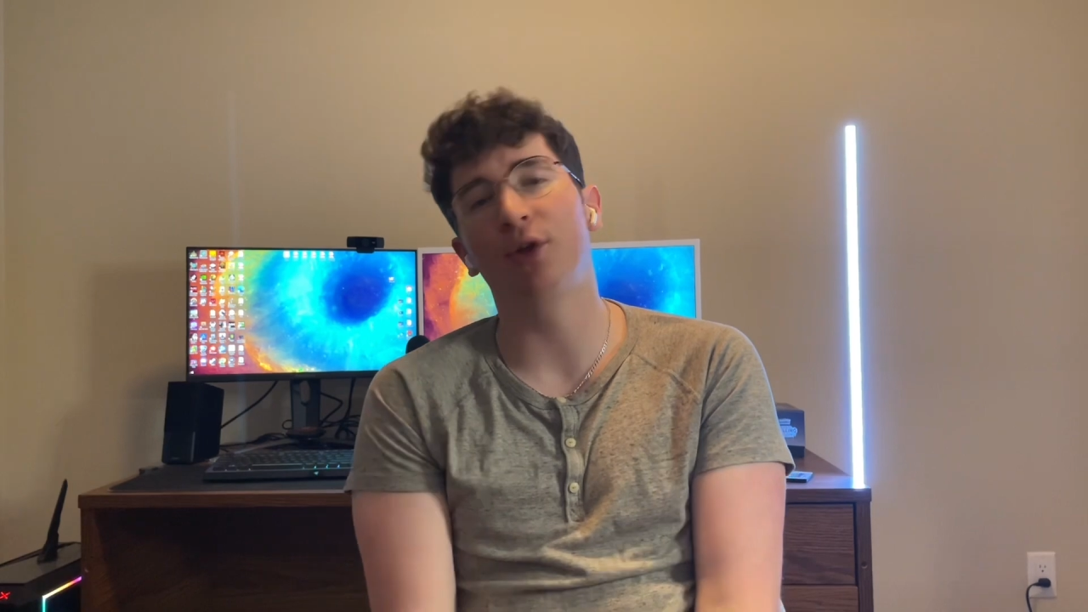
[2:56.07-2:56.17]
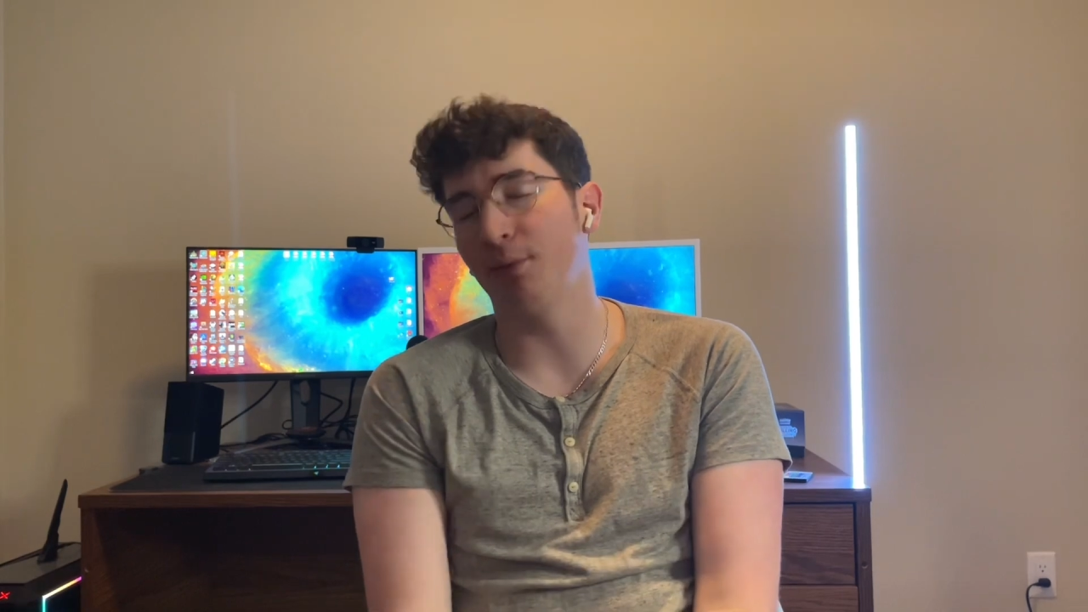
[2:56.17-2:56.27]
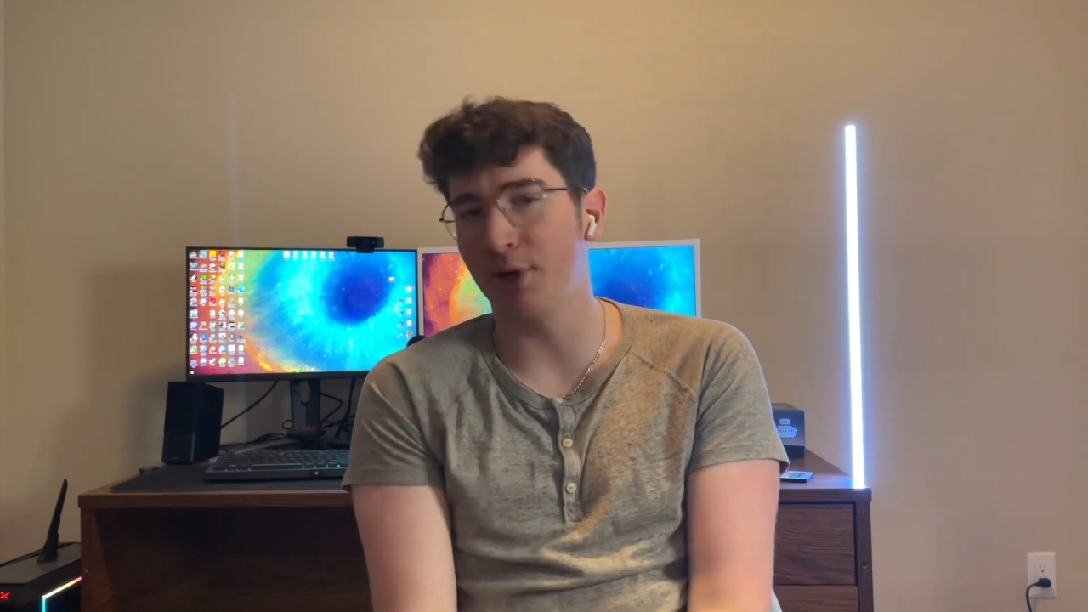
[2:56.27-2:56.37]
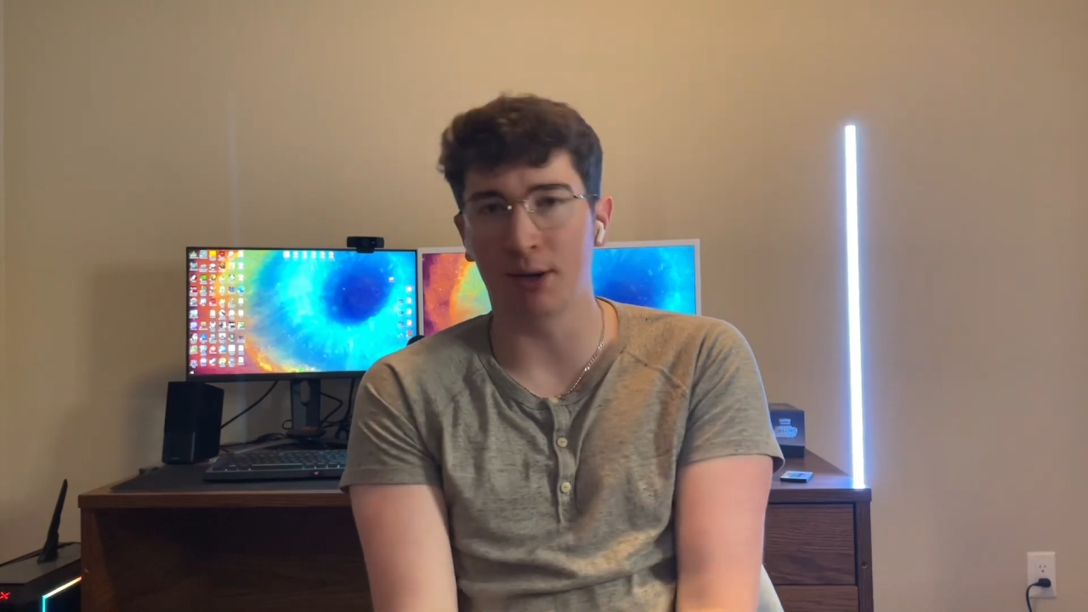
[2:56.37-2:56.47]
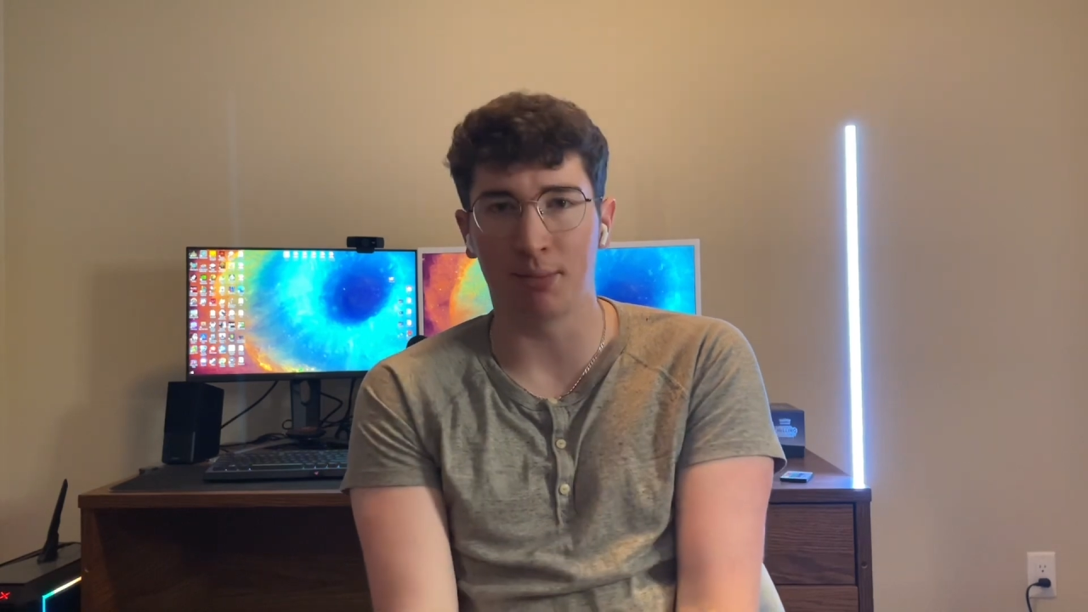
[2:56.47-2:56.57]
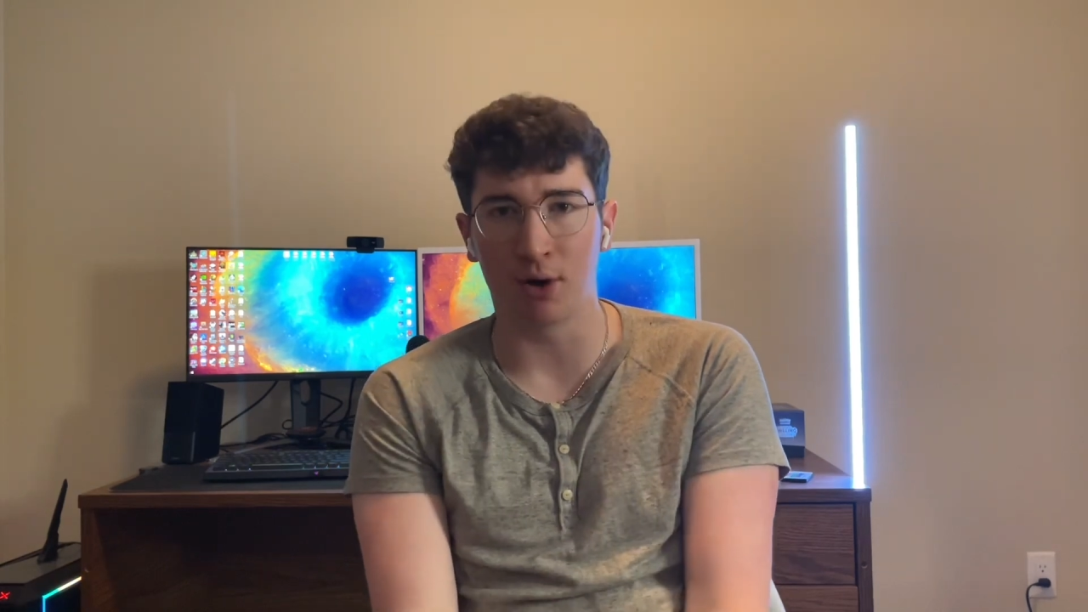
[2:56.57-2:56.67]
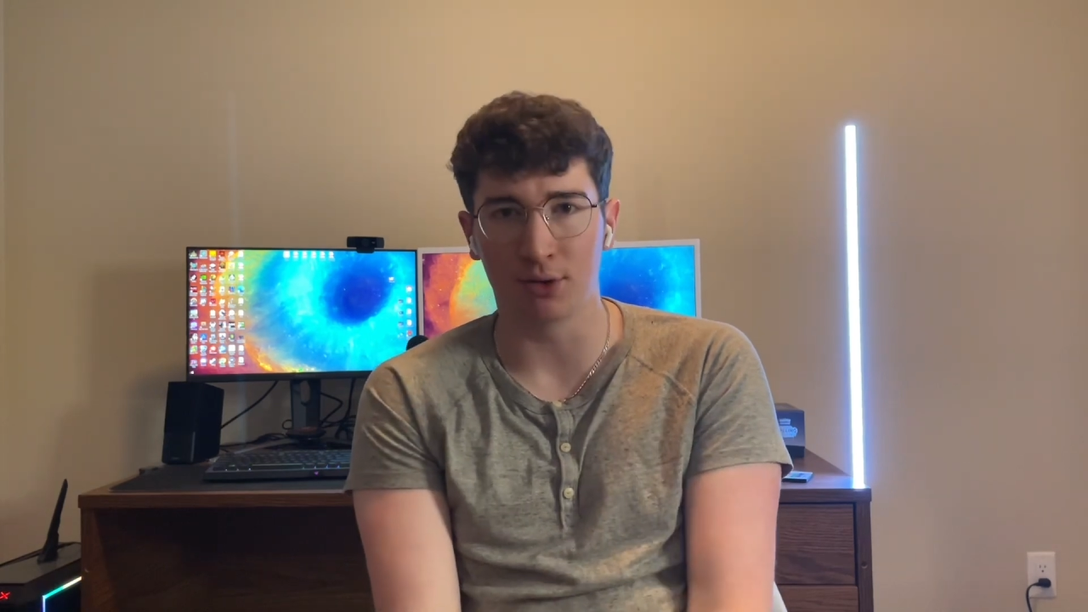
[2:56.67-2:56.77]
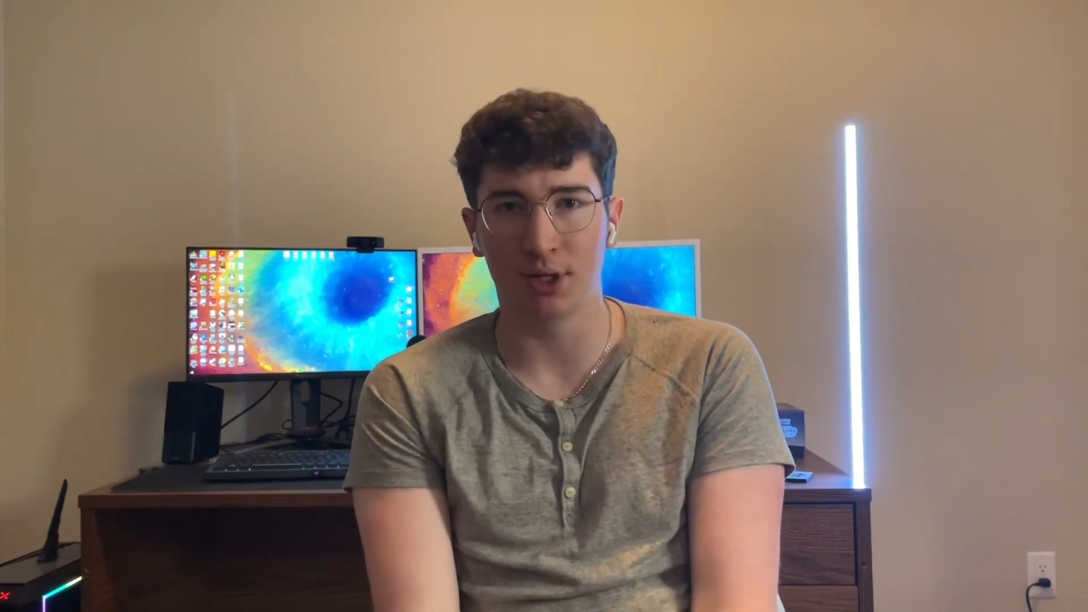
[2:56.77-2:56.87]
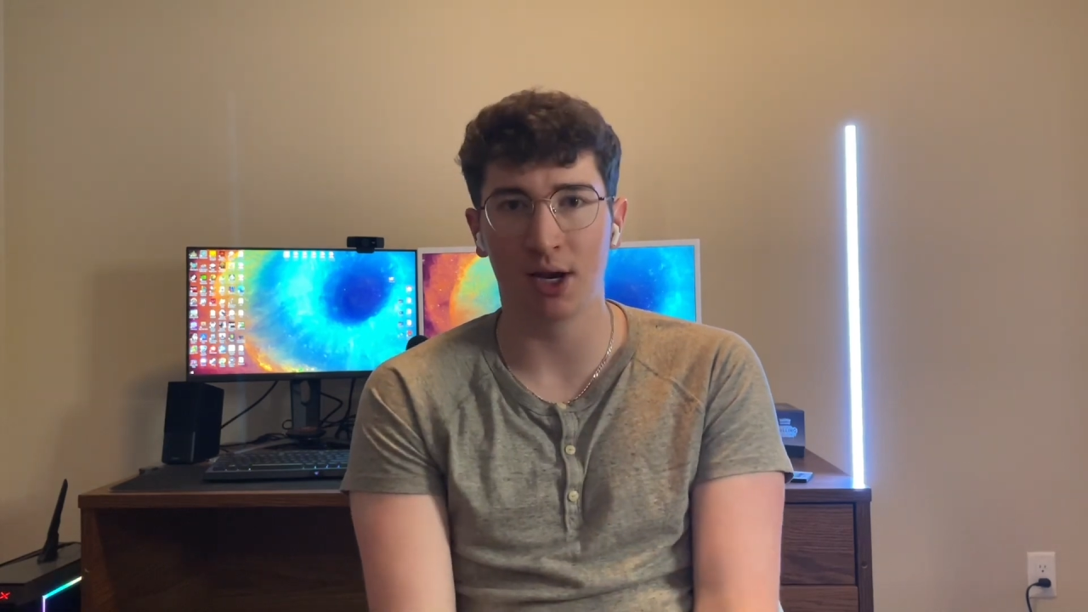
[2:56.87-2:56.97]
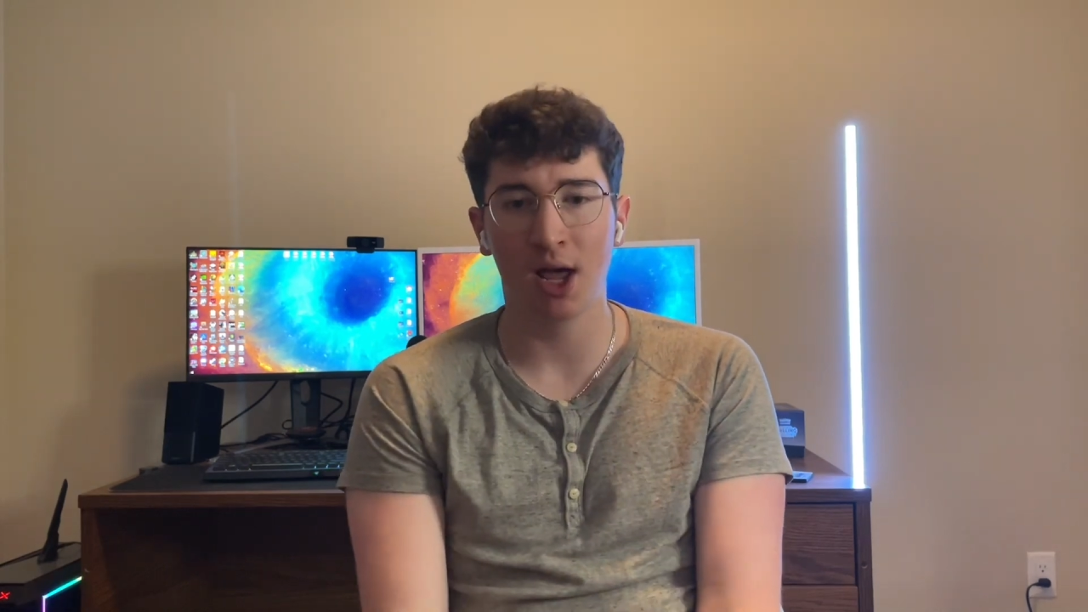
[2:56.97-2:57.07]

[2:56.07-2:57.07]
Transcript: they're being posted.